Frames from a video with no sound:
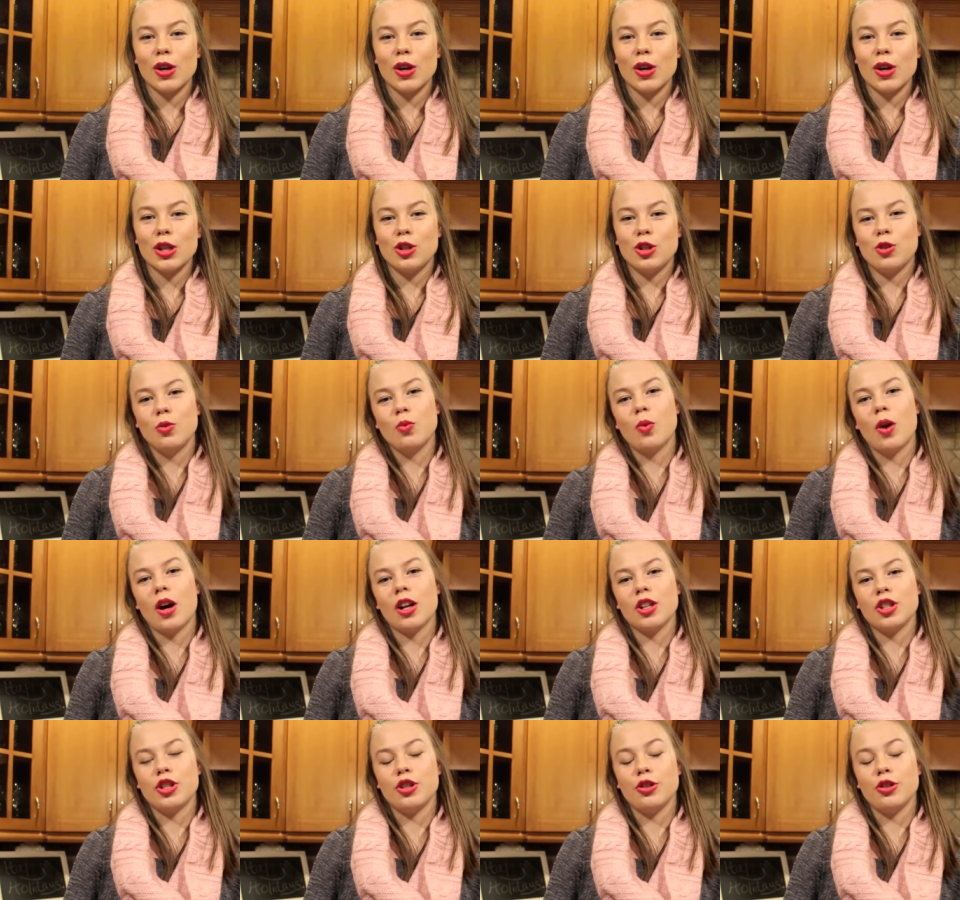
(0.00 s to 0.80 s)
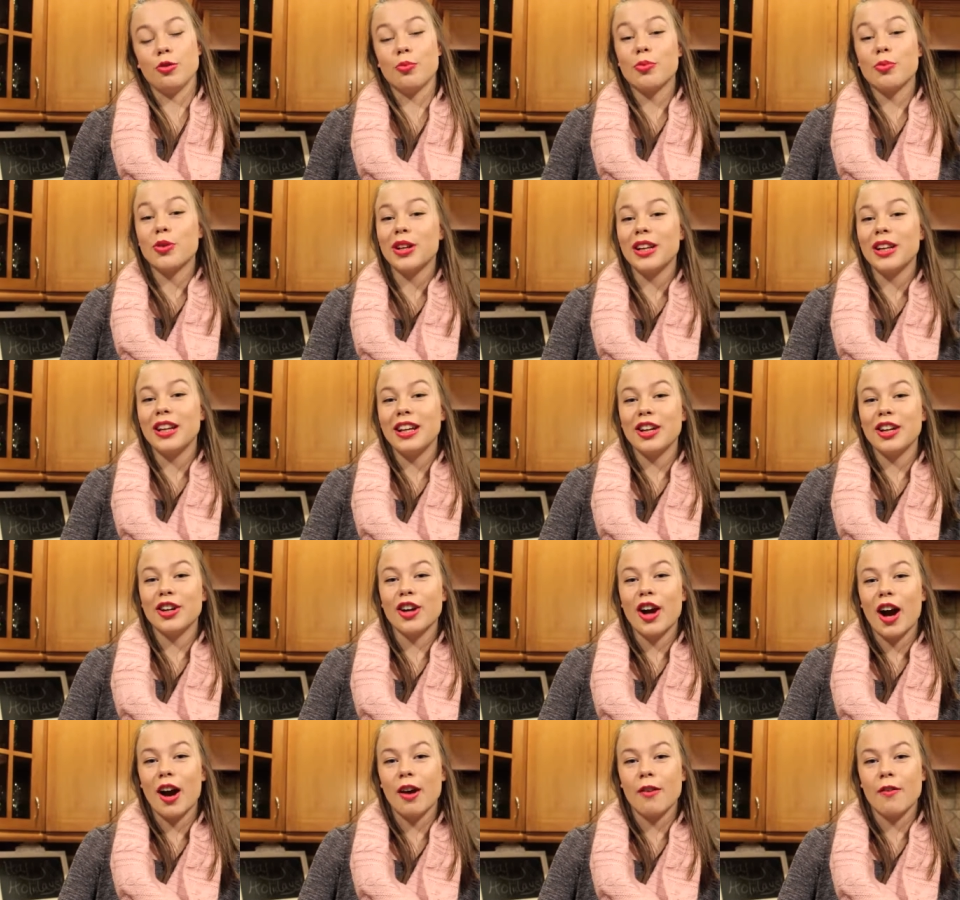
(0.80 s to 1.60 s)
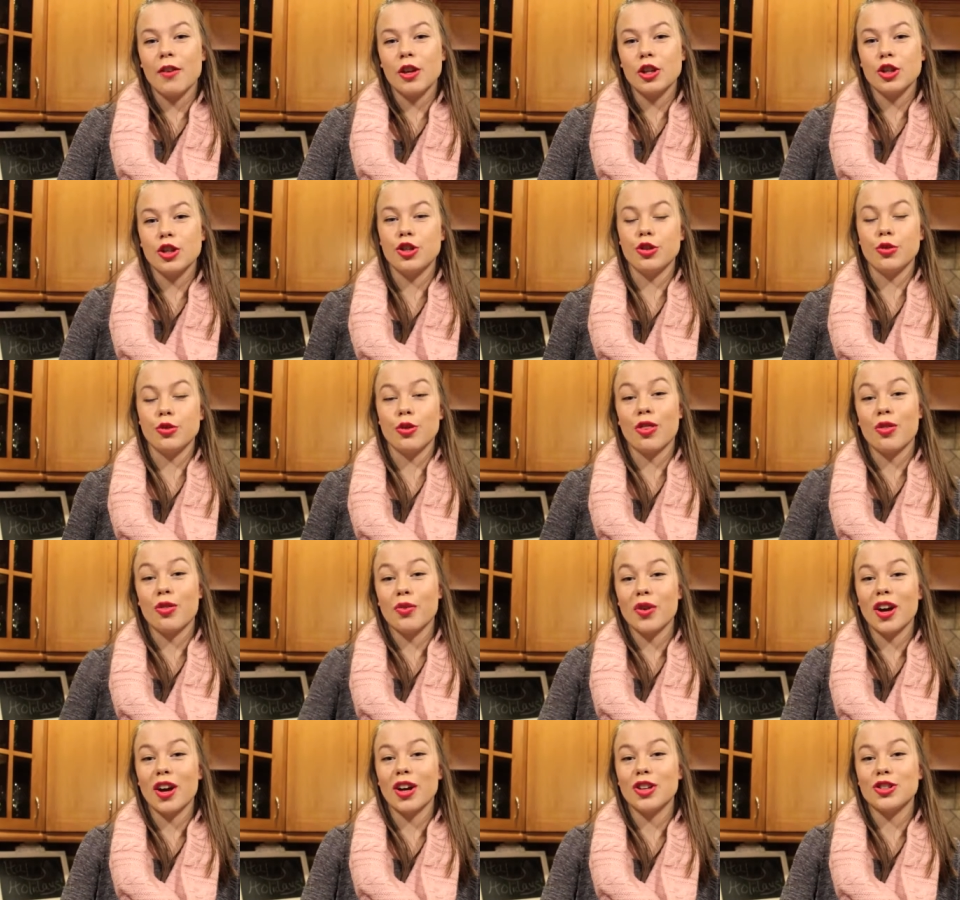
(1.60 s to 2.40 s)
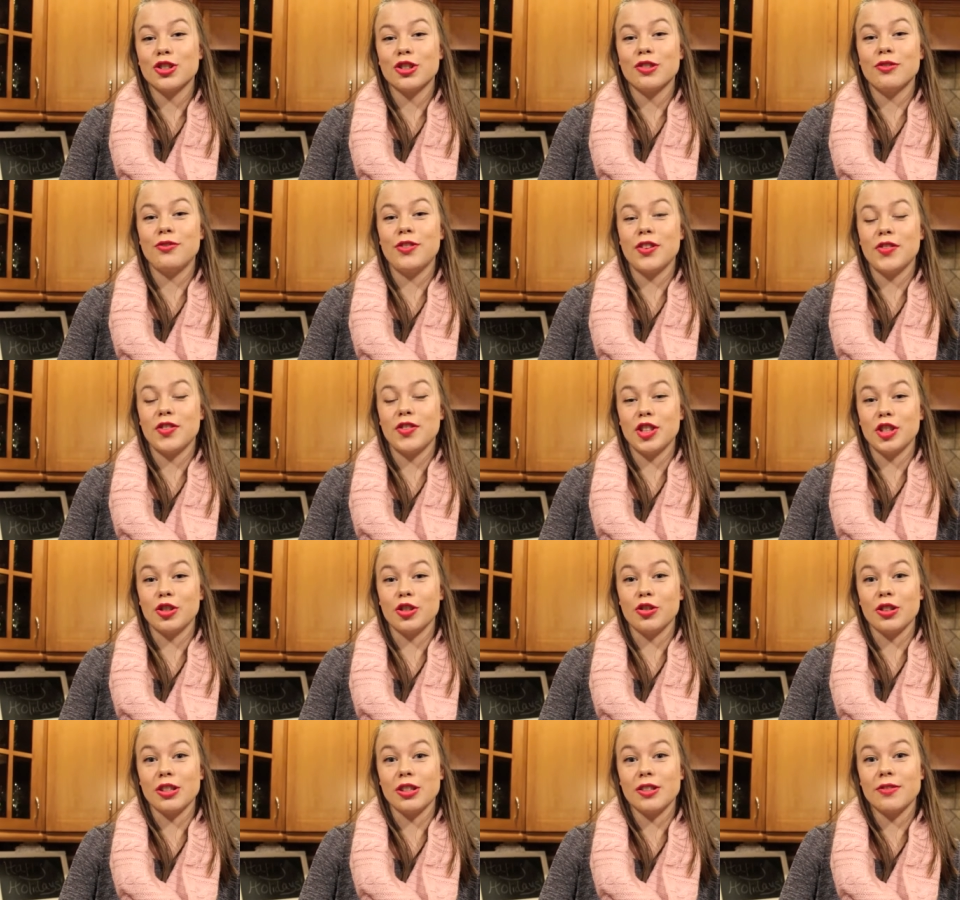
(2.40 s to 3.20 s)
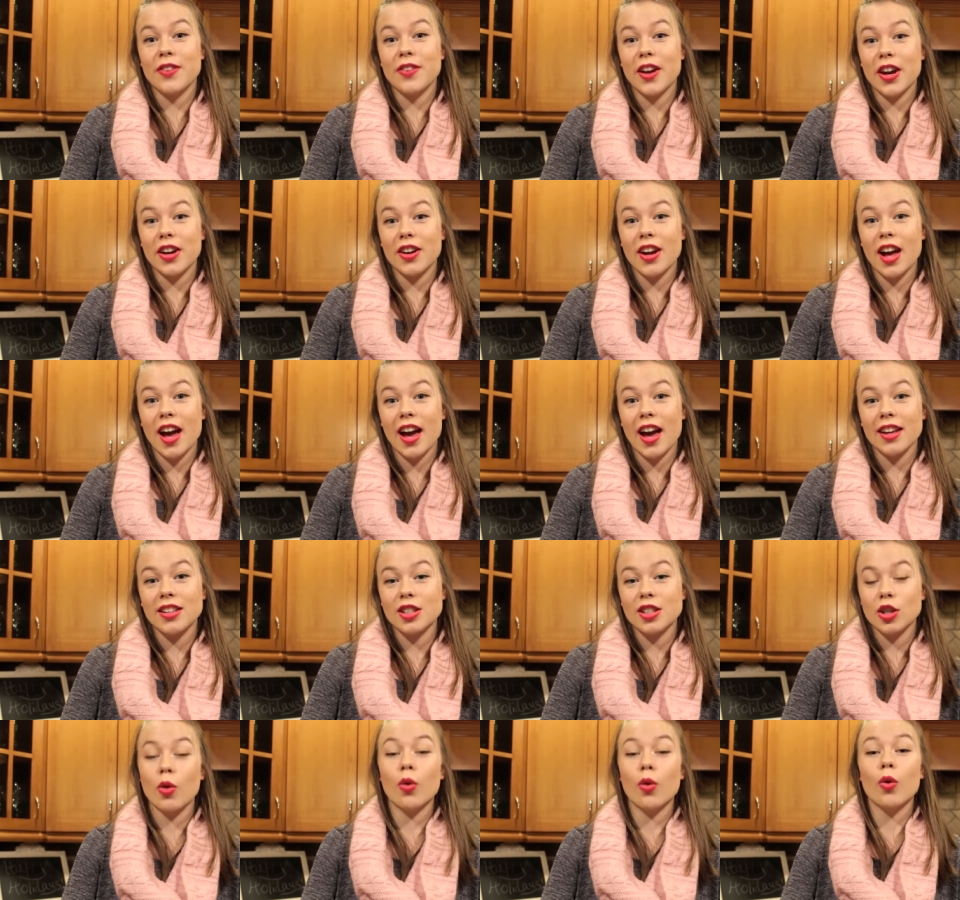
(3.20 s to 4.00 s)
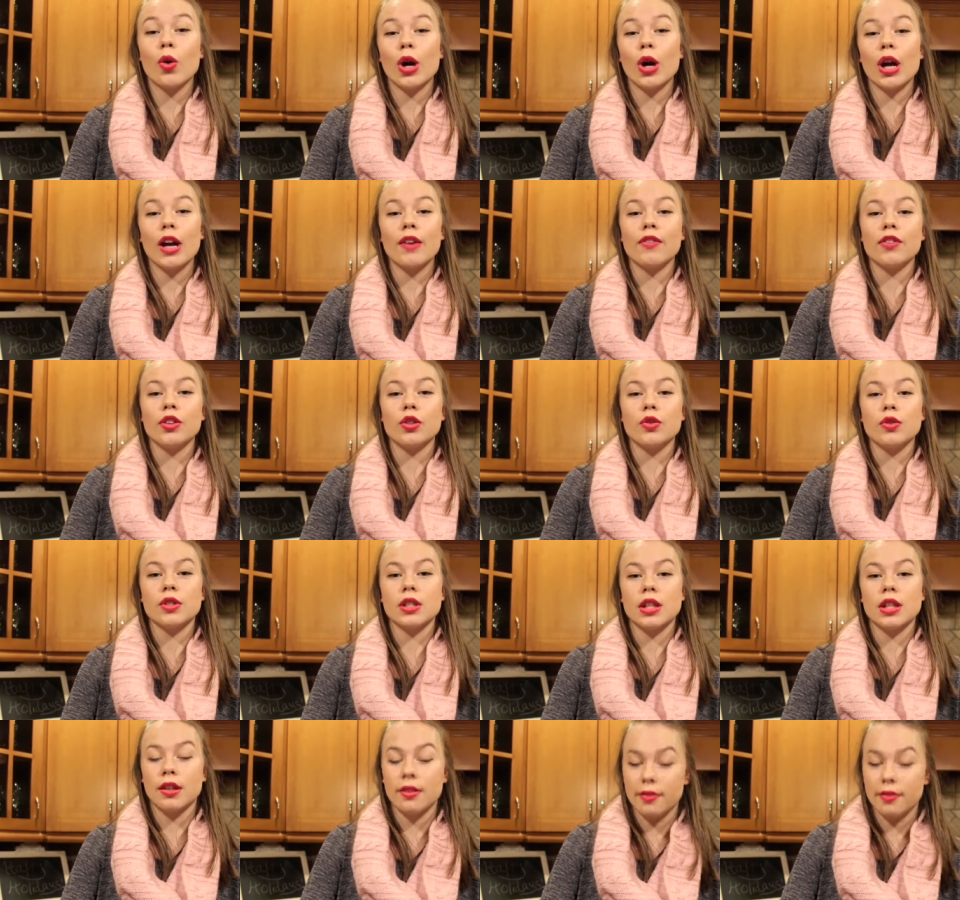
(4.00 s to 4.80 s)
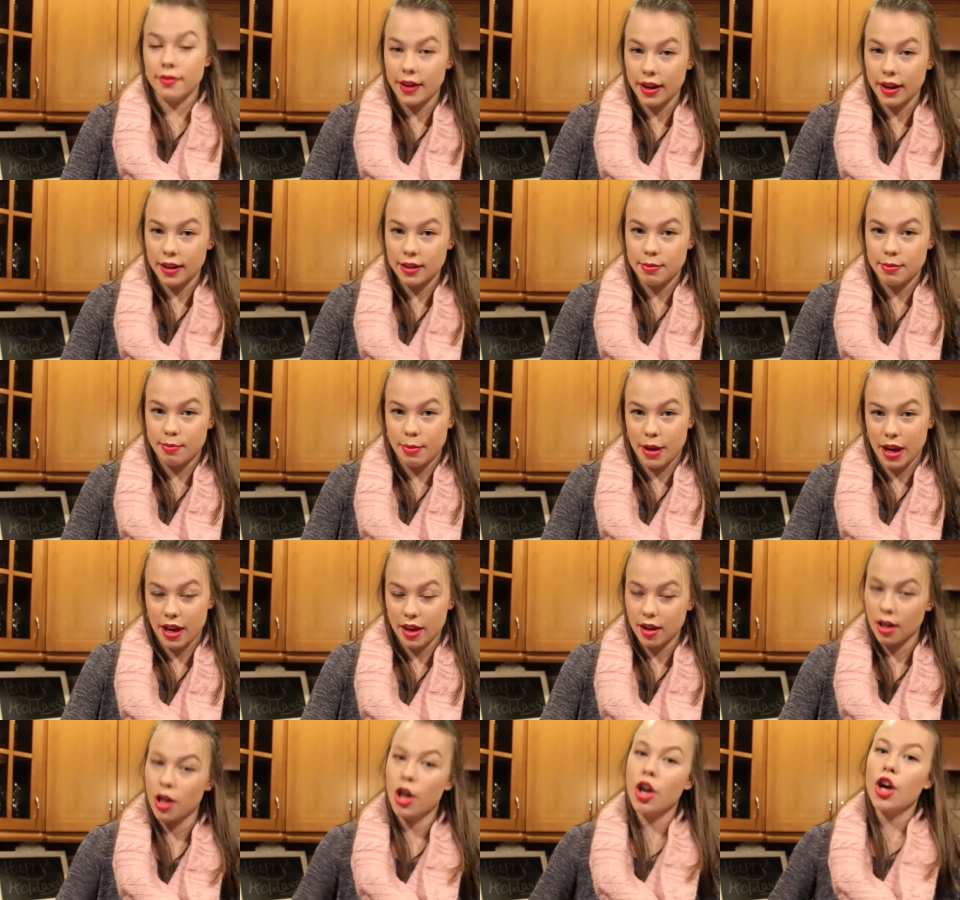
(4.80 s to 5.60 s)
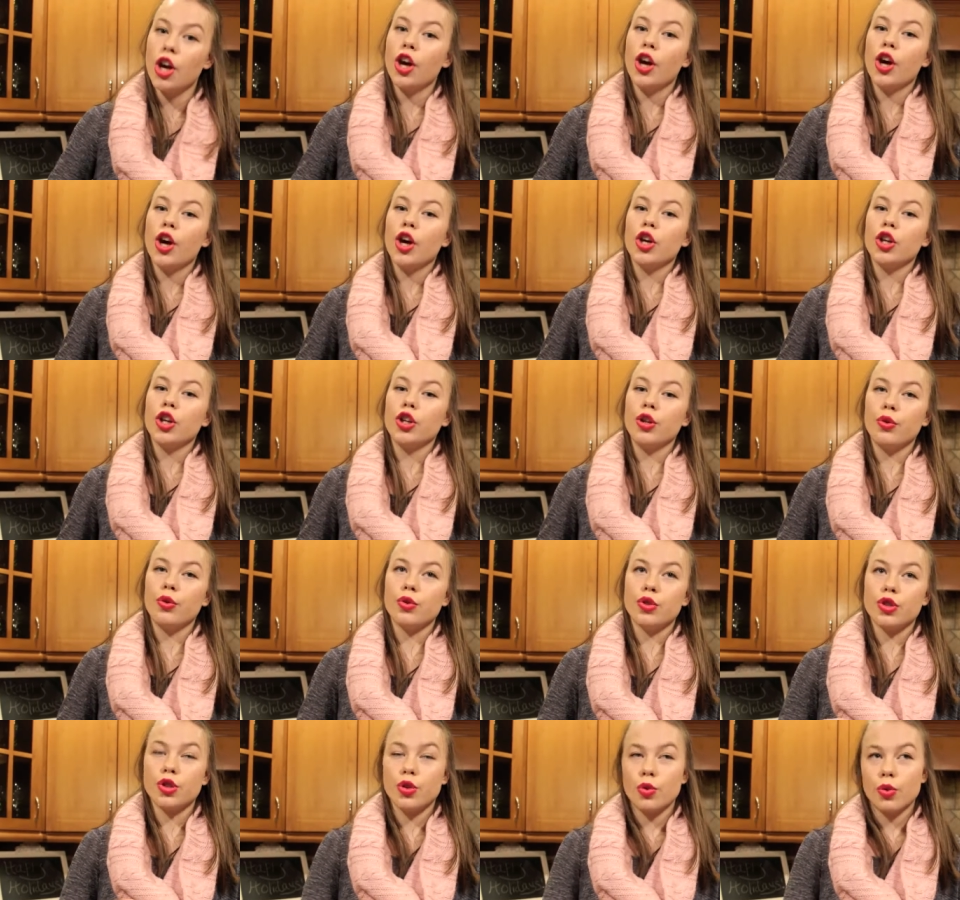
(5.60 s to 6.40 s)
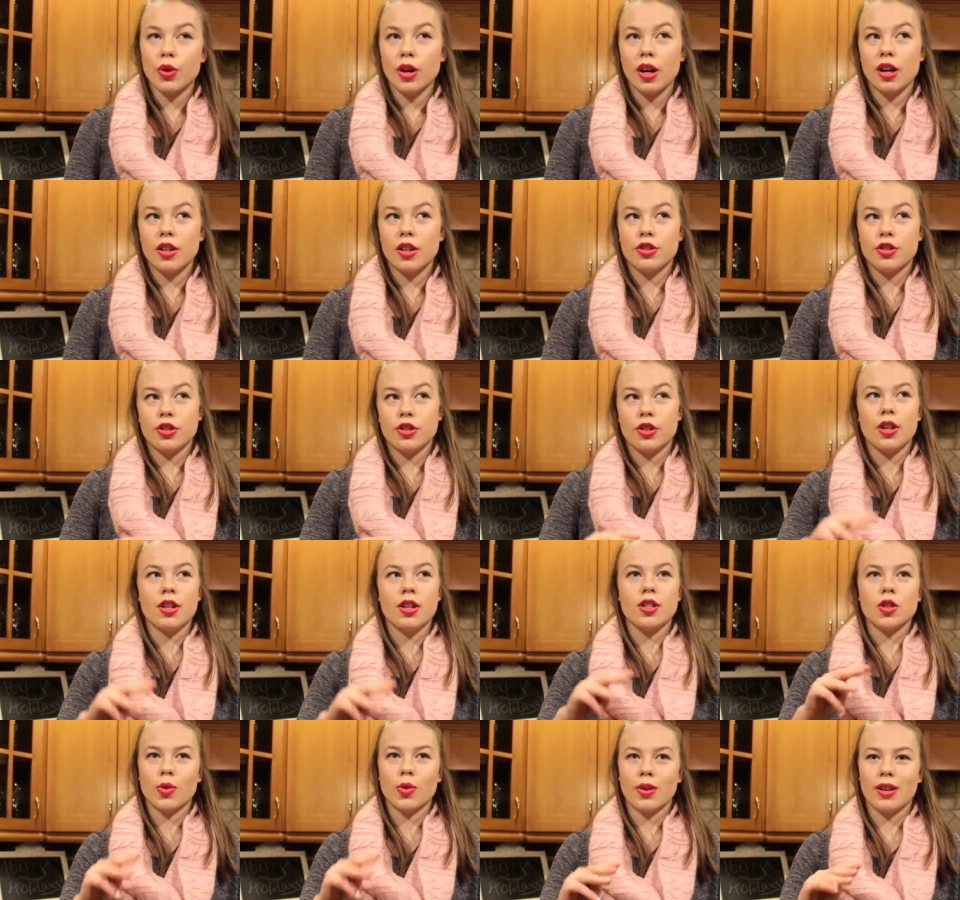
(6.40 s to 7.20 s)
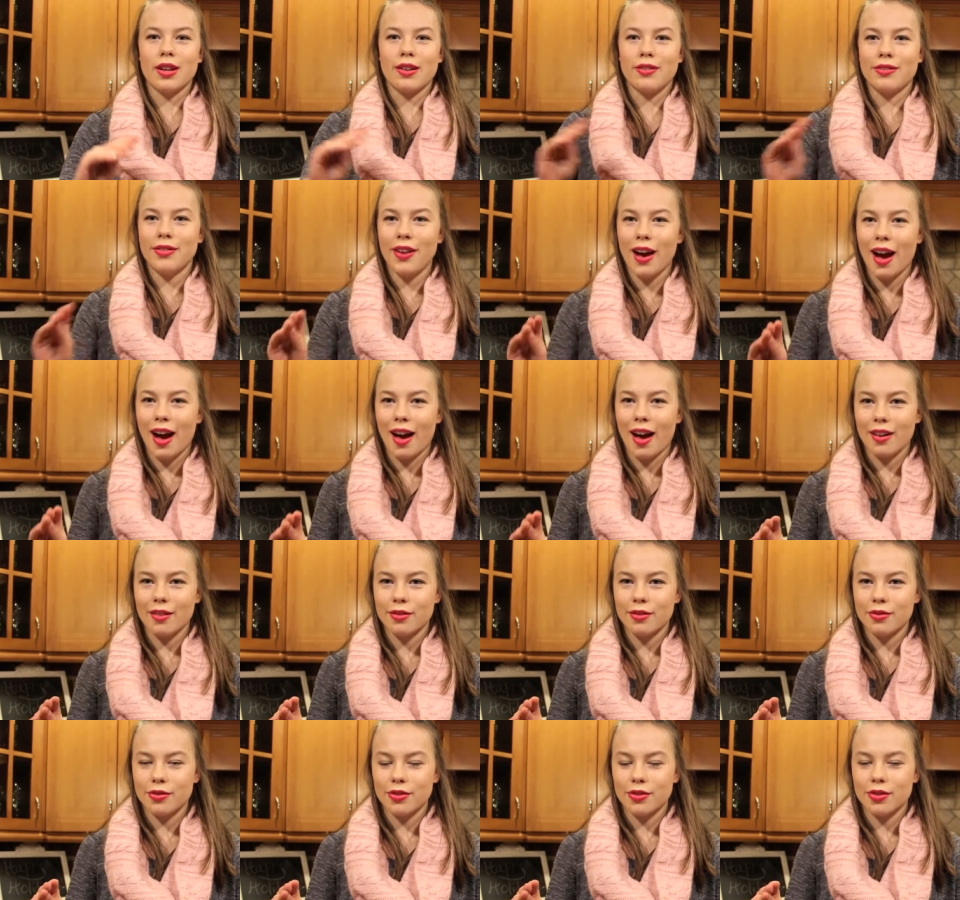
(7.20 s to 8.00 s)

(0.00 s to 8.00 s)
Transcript: You're going to want to preheat your oven to 350 degrees Fahrenheit, or if you use convect bake, use 325.